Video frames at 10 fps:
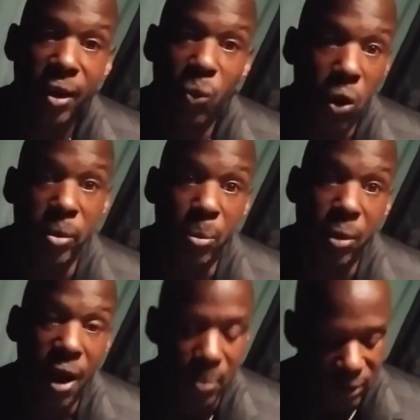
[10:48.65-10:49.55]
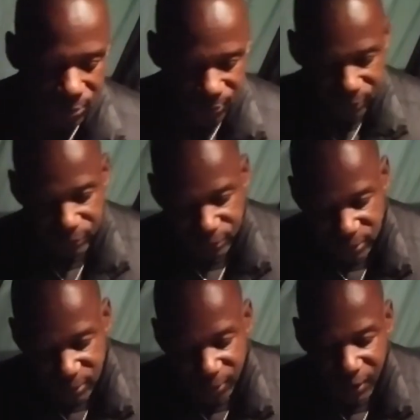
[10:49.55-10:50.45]
want to be proper.
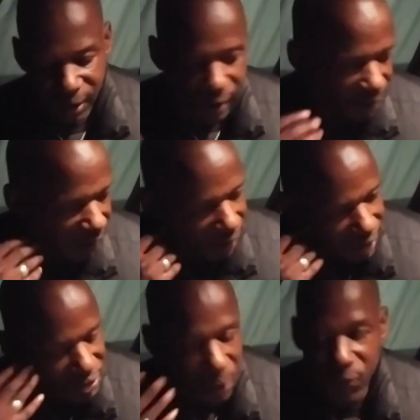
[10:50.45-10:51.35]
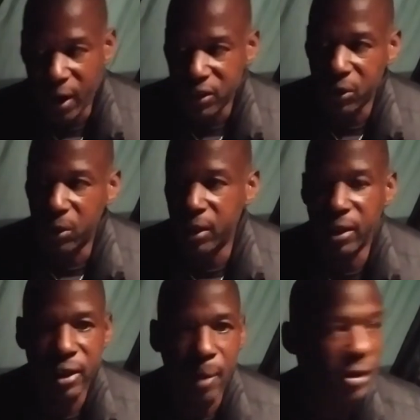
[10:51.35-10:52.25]
So far so
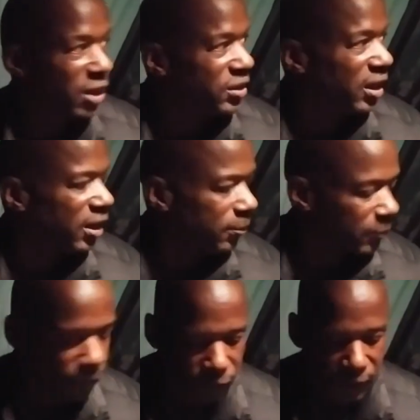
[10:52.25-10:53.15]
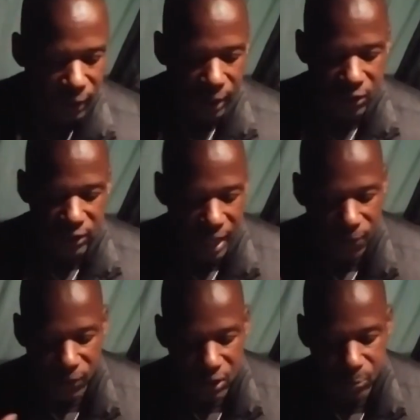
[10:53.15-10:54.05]
good. I'm in the tent. Just got
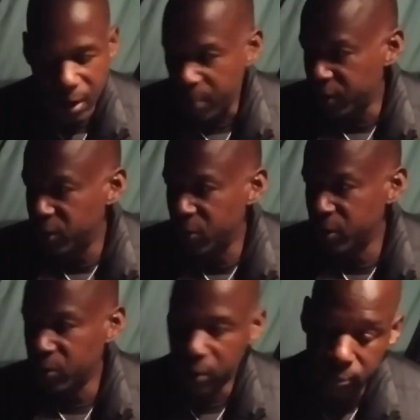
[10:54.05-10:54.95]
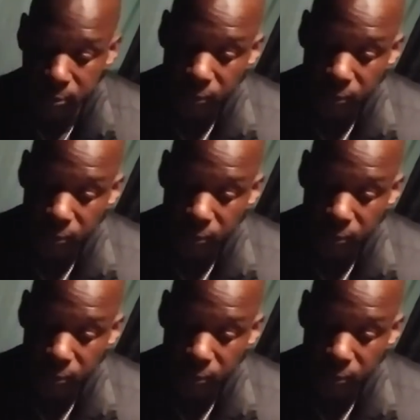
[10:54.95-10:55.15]
finished barbecuing or